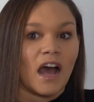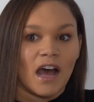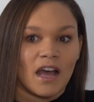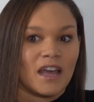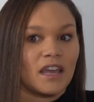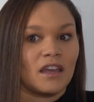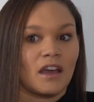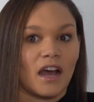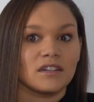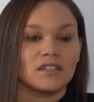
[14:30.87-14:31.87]
I
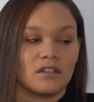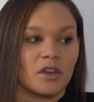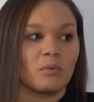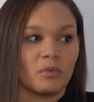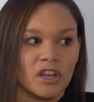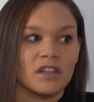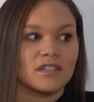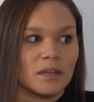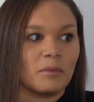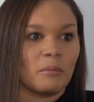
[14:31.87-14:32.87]
had to like really
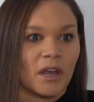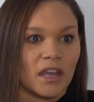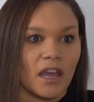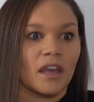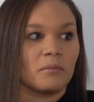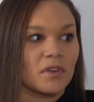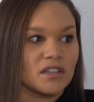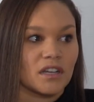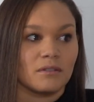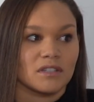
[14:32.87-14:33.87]
step up my game
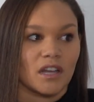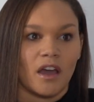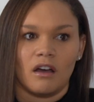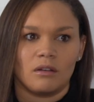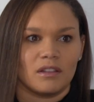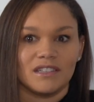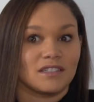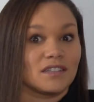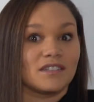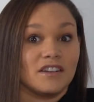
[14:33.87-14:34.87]
because I was like, oh, this
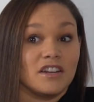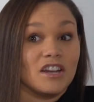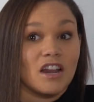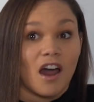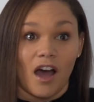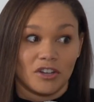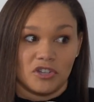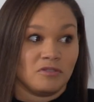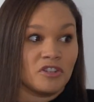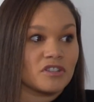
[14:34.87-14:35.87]
is not
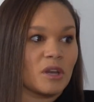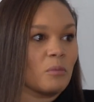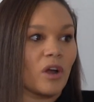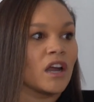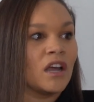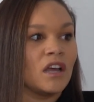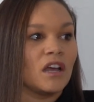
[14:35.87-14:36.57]
juniors anymore.